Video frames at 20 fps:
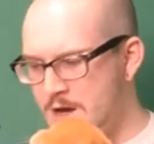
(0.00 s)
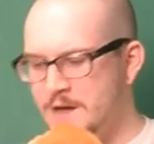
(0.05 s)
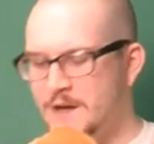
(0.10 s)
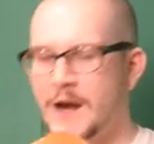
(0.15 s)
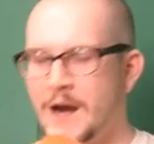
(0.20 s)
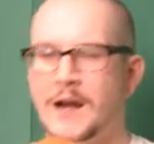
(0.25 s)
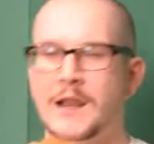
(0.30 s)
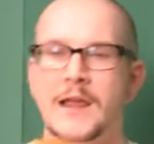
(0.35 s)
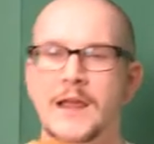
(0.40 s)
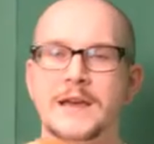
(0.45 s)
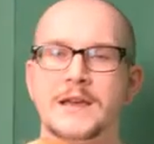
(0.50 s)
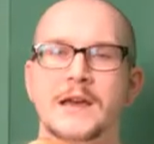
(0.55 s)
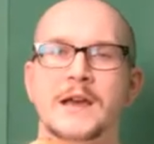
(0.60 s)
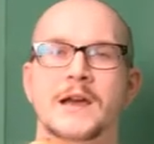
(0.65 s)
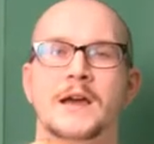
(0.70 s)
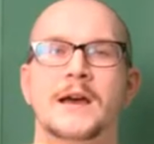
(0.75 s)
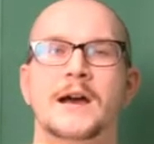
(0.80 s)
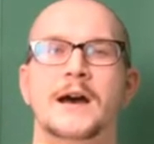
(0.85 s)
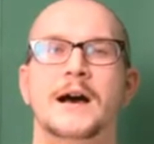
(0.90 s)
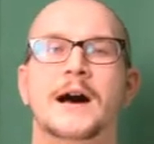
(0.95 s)
Kind of like,
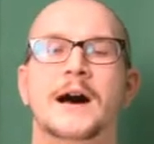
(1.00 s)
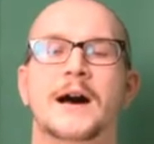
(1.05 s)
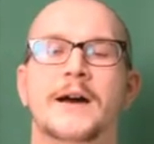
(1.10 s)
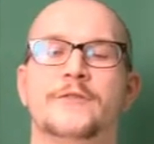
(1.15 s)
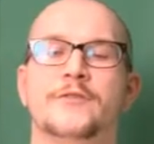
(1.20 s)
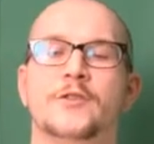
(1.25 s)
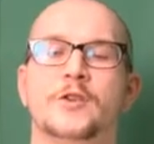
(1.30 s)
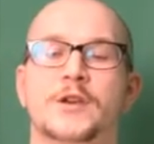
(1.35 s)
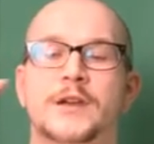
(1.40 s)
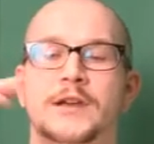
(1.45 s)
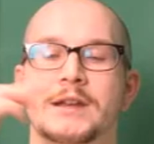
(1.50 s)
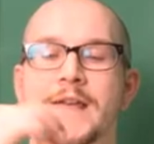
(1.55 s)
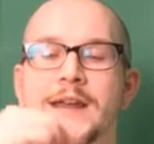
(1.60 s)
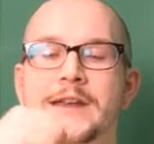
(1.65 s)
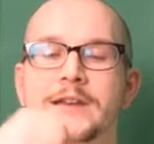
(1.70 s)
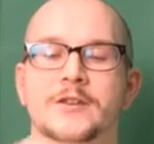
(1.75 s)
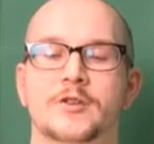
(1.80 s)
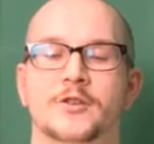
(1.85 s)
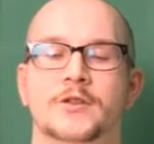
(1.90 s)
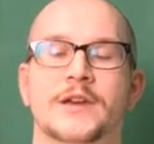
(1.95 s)
if you're
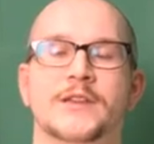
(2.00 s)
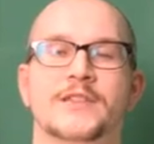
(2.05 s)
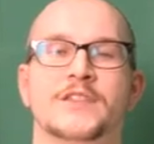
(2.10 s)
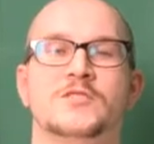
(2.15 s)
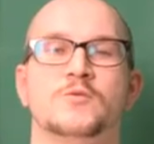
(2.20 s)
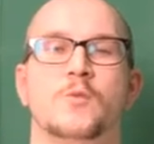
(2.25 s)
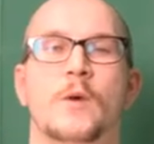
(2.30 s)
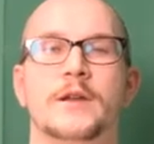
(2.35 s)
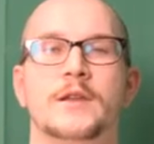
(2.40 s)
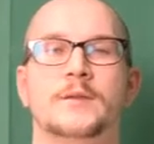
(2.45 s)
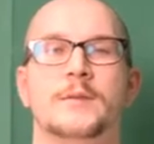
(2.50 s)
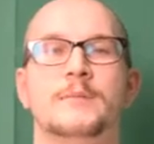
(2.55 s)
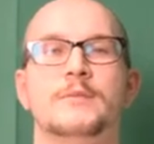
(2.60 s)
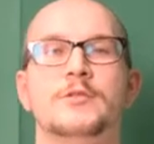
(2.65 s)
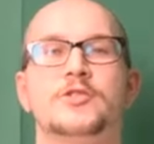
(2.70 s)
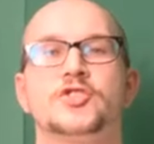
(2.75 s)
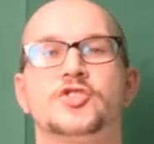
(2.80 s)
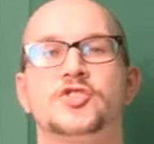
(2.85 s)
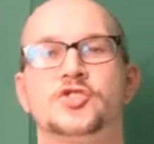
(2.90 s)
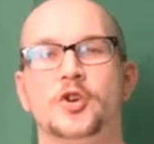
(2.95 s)
Canadian, you'll get this one. You
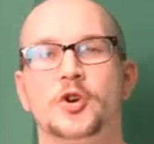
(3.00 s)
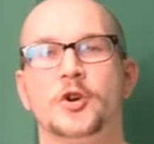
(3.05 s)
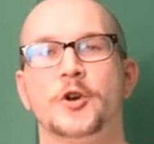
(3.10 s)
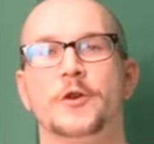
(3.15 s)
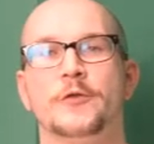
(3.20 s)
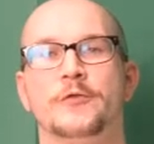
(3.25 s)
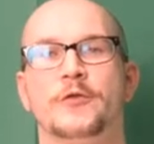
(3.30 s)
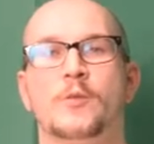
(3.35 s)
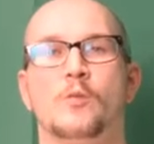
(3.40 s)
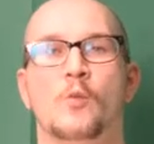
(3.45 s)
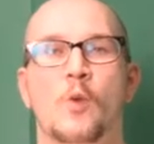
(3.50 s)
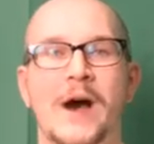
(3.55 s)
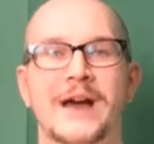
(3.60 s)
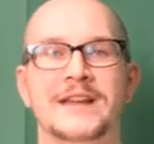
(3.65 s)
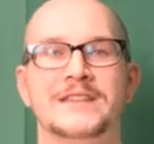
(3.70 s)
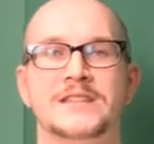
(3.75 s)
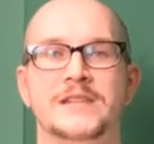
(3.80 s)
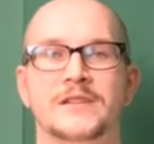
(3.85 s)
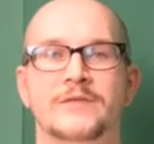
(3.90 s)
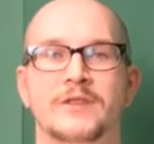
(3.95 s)
remember Sugar from
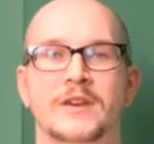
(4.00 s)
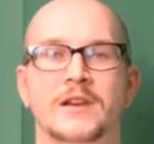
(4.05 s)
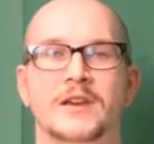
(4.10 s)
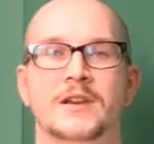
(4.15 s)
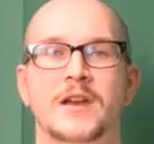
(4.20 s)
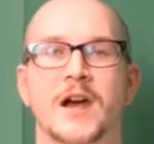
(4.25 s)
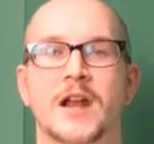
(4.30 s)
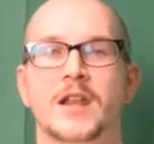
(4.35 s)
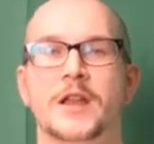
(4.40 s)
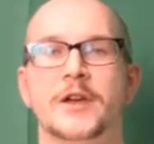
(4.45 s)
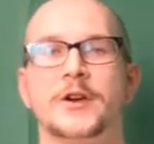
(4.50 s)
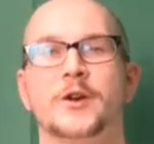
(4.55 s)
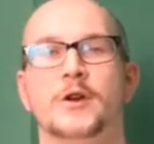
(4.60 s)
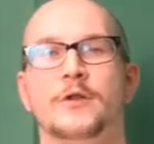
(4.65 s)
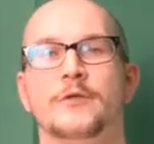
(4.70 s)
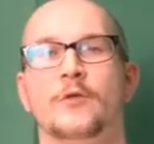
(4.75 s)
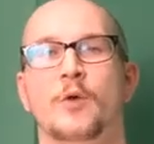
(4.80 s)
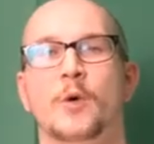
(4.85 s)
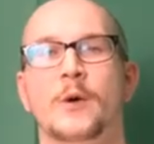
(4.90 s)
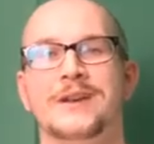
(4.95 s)
YTV? Kind of like
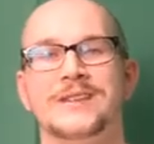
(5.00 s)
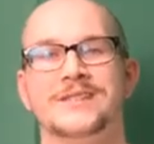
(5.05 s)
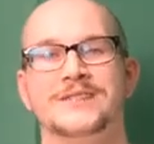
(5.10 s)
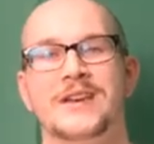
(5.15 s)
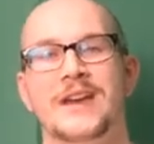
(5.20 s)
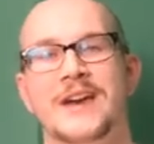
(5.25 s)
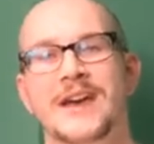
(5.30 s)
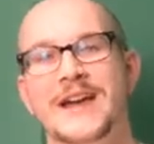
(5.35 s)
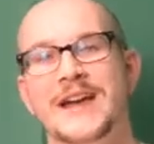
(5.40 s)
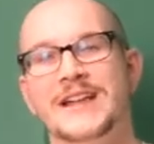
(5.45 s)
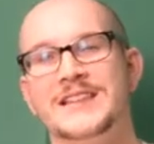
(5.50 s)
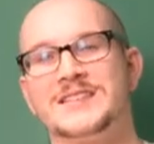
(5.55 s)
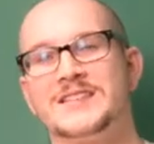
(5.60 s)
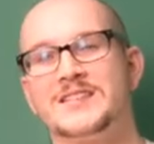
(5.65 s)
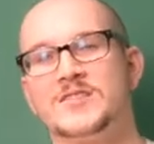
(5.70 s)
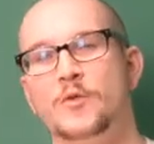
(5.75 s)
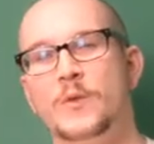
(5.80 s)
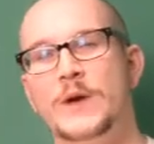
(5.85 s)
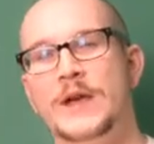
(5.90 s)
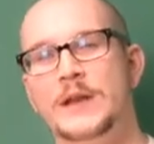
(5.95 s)
her voice. It's
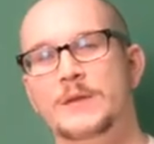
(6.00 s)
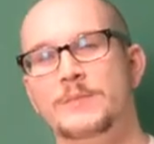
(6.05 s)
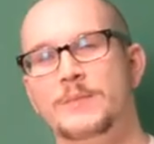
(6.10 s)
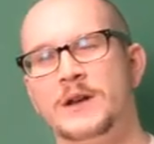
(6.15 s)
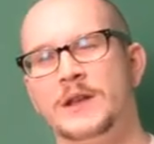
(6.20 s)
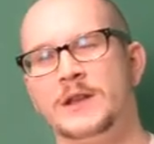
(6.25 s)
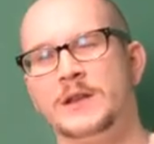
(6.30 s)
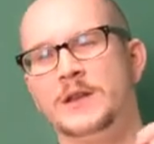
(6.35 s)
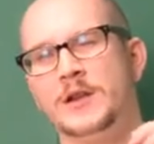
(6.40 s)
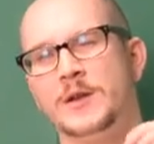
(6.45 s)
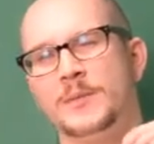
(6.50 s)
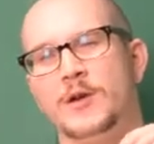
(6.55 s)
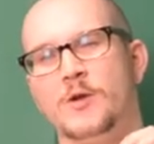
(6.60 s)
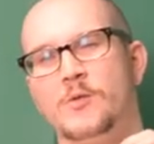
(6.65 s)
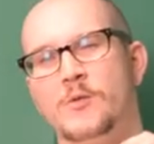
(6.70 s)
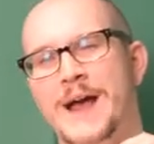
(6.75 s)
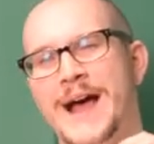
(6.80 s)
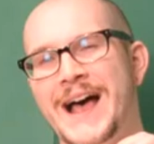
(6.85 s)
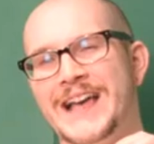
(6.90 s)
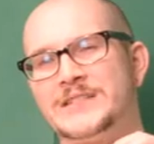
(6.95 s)
sweet, but a little bit of
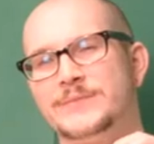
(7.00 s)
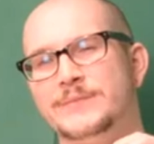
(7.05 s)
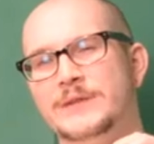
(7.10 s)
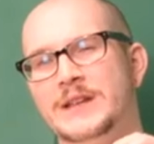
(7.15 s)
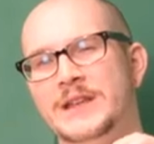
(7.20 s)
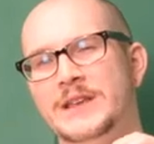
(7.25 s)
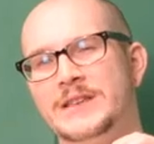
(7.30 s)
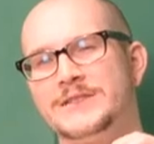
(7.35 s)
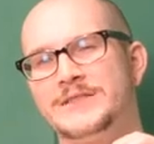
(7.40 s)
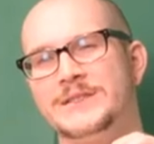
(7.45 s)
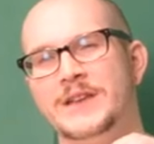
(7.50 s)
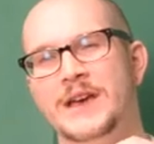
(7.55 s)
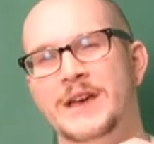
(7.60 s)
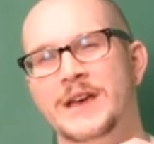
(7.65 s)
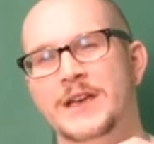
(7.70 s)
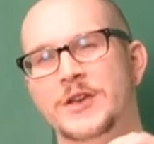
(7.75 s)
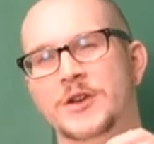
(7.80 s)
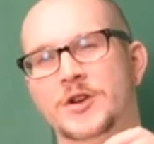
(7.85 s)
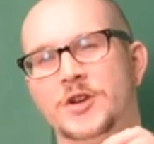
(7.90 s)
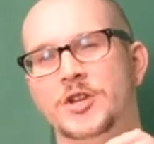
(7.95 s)
raspiness.
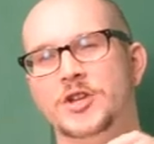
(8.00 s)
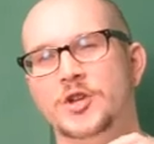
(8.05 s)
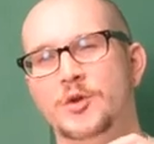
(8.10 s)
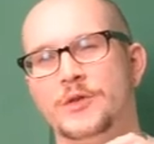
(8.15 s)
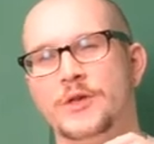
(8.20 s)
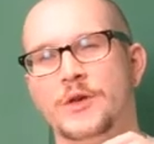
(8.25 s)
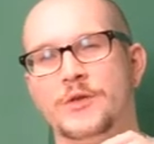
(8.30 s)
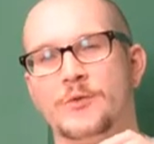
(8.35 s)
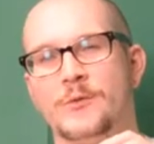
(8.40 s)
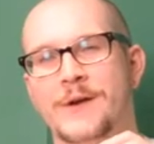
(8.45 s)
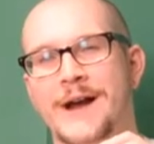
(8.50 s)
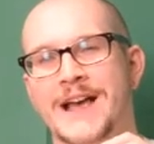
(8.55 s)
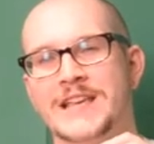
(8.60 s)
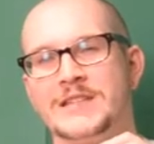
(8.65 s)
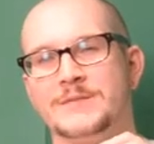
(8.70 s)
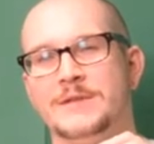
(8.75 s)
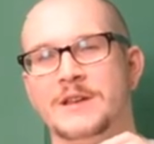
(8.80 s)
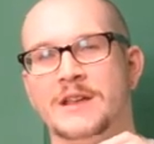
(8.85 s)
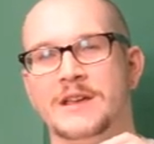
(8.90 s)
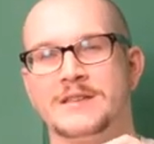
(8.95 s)
You could do without the
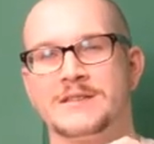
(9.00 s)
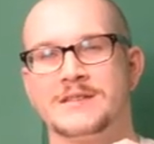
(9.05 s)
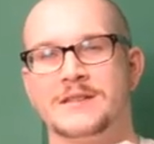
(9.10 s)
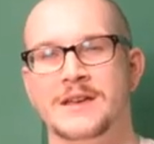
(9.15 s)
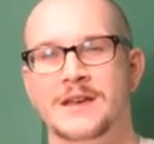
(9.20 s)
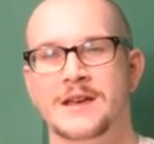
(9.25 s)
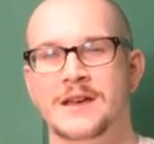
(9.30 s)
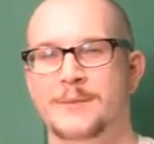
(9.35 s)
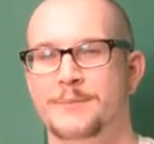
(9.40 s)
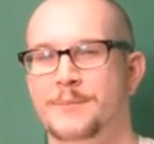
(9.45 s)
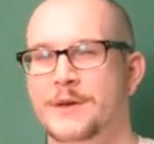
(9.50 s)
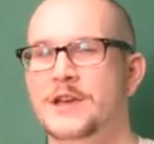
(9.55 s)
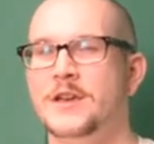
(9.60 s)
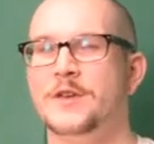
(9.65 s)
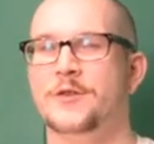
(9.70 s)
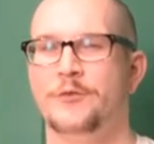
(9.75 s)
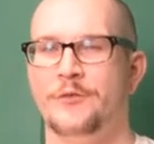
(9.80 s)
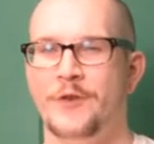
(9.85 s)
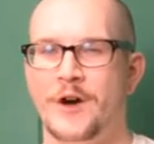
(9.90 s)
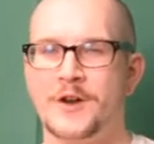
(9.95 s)
raspiness, but
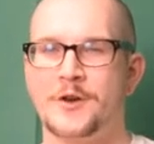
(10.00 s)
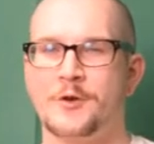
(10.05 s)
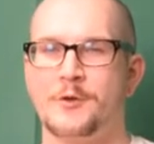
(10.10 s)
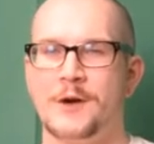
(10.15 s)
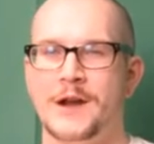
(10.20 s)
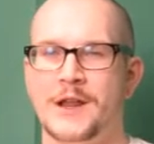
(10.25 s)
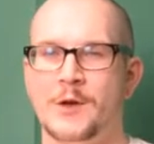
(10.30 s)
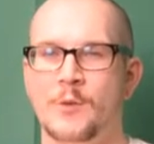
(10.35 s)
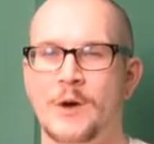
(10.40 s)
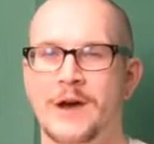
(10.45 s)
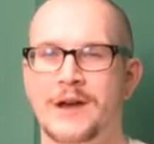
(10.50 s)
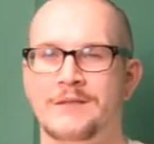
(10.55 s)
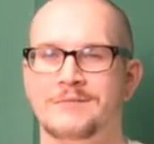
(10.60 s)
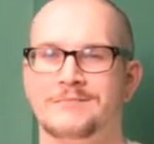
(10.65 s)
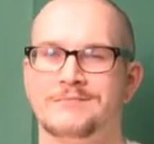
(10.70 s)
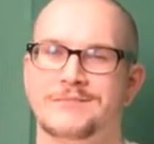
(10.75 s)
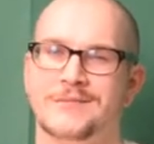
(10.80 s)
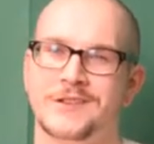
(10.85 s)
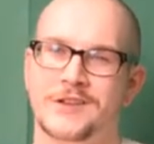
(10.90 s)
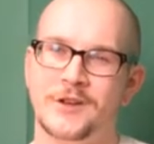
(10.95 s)
you'd fuck her anyway.
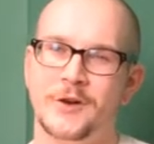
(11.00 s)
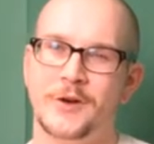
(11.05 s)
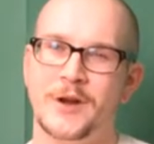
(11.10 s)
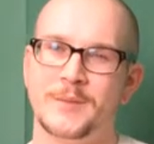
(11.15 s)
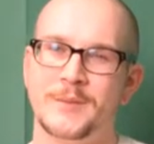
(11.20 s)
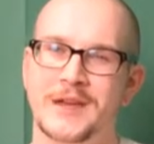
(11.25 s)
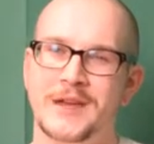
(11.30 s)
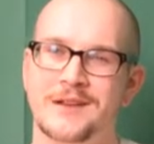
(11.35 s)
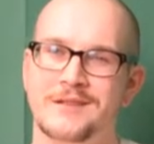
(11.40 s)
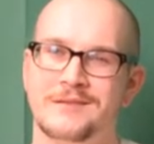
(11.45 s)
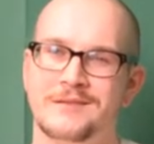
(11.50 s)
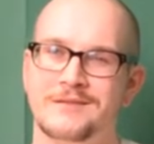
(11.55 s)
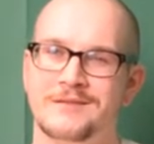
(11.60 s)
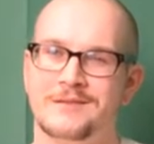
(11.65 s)
You know what I mean?